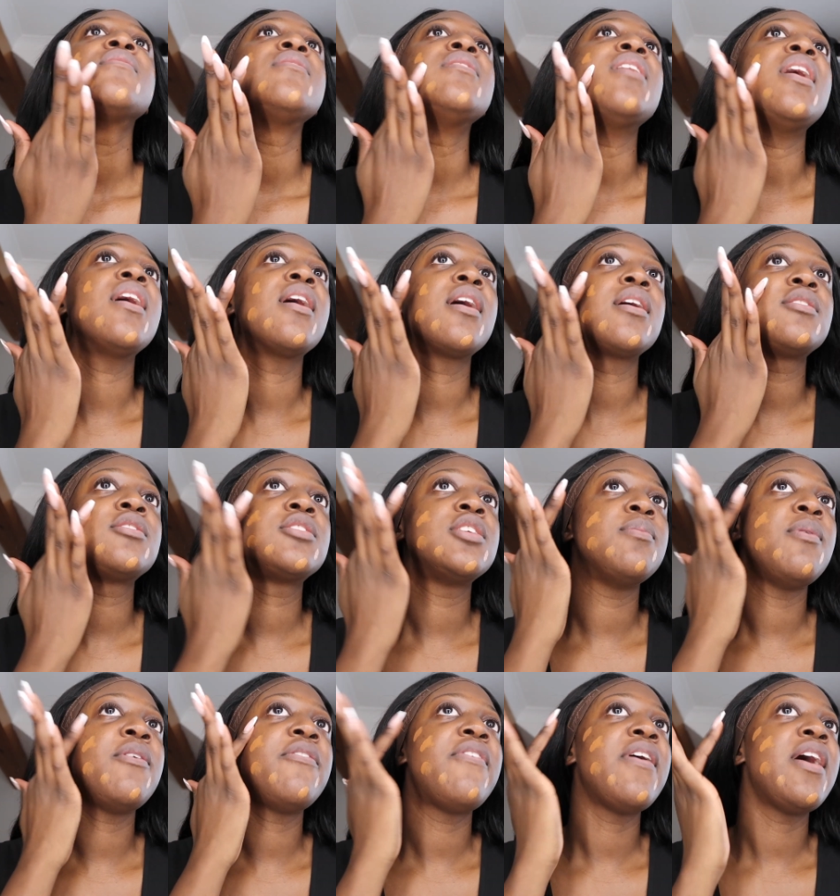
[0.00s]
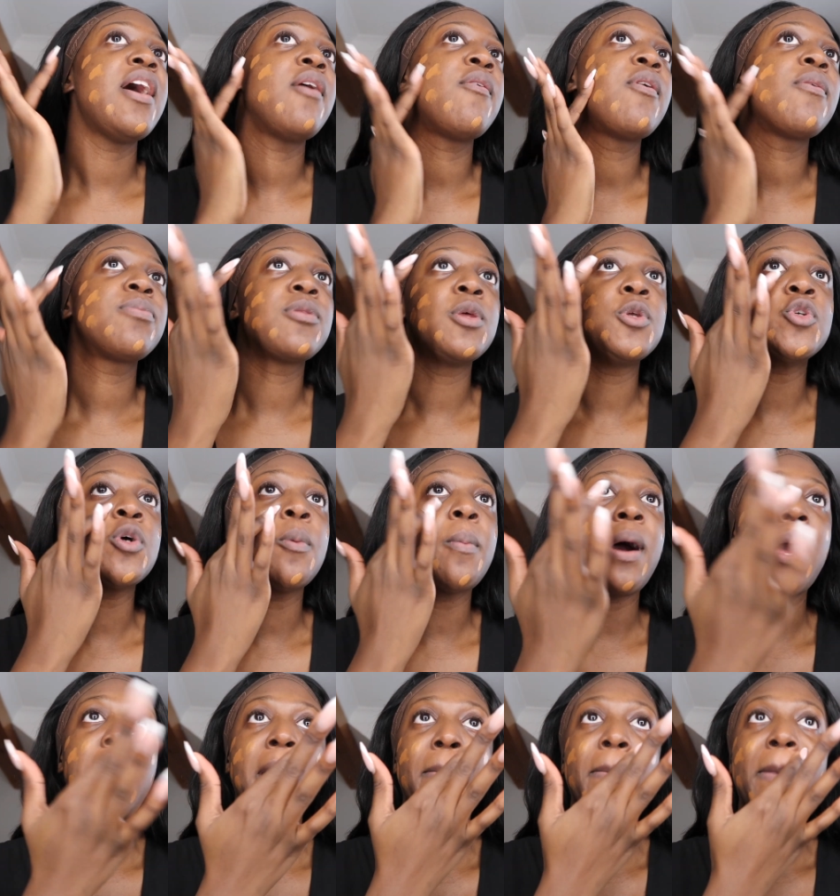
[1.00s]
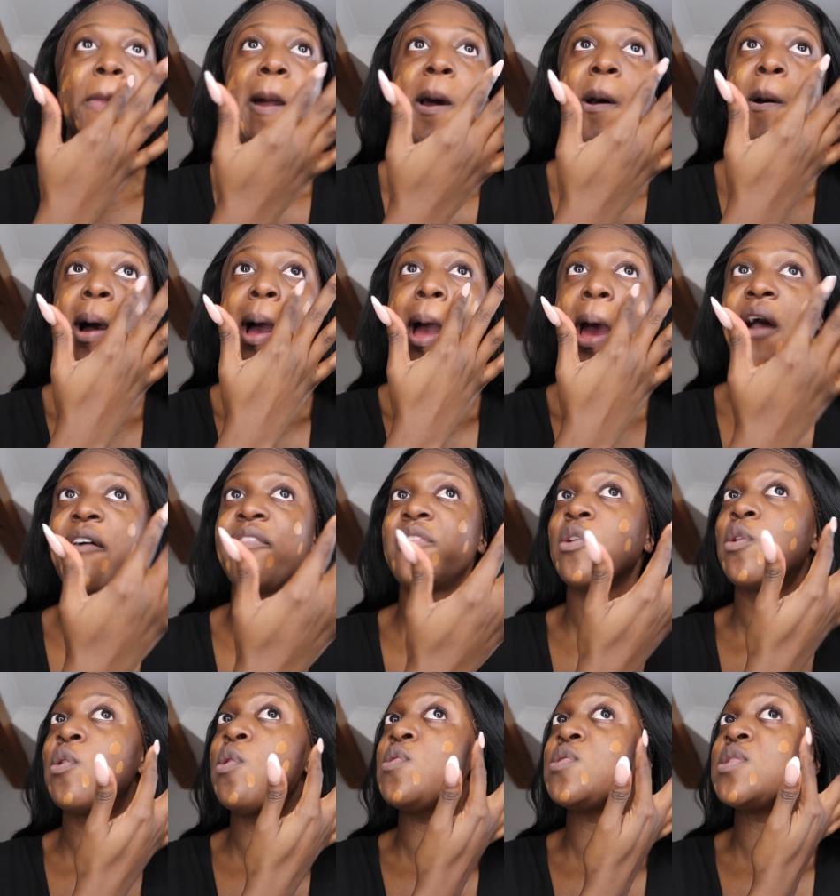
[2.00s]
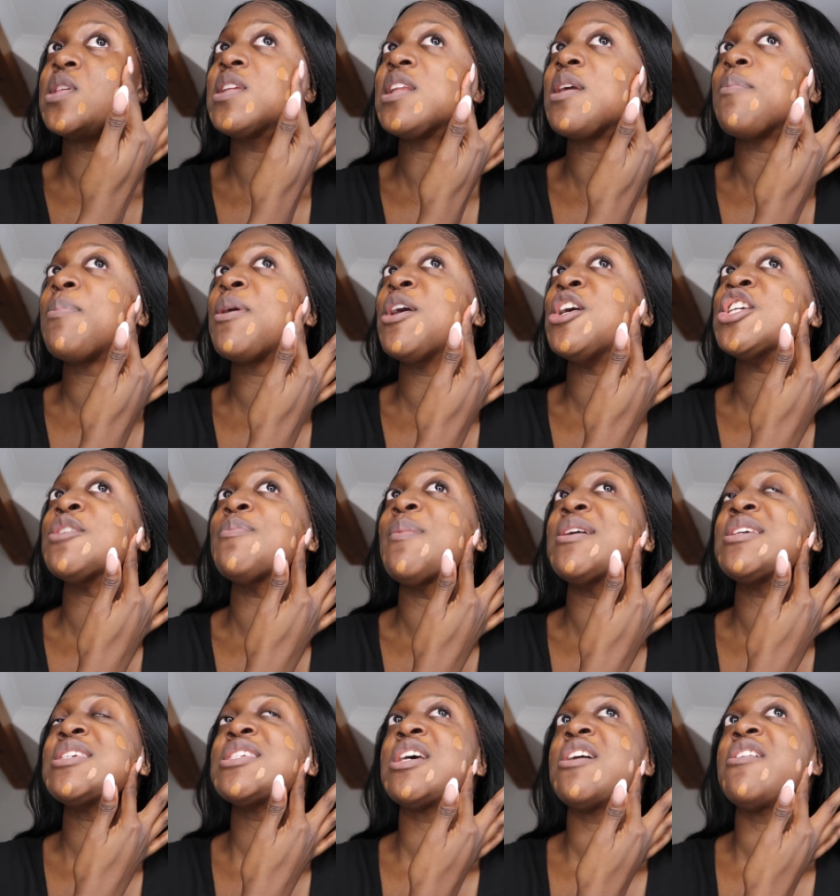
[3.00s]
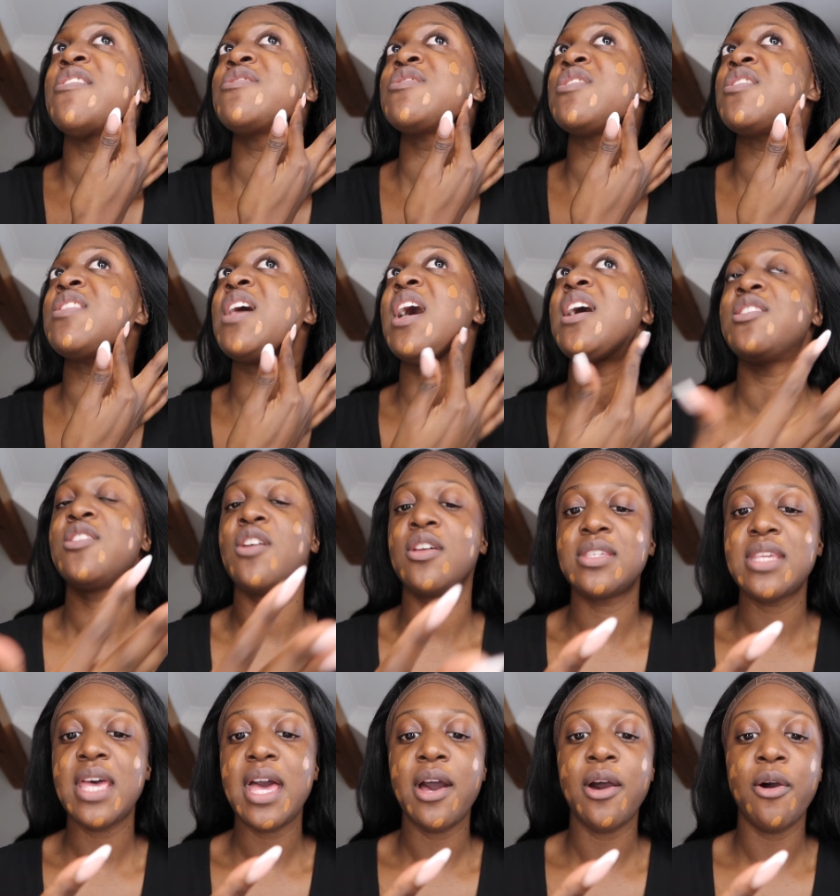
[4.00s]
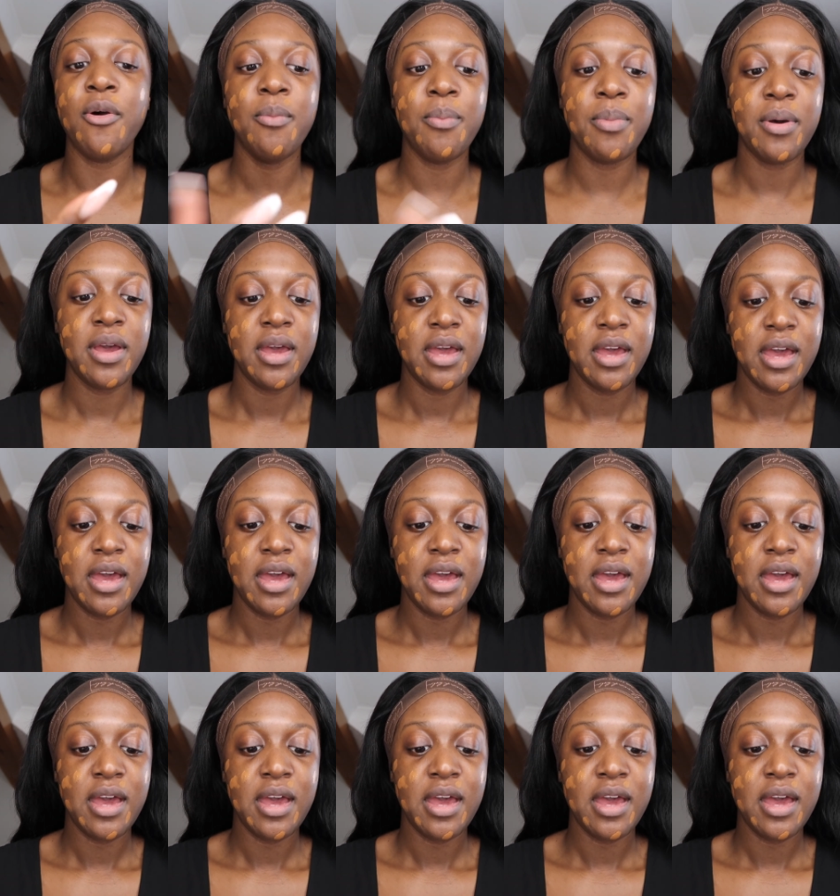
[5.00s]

Like to be fair, with the job I am now, I have to constantly pitch myself, so that does help.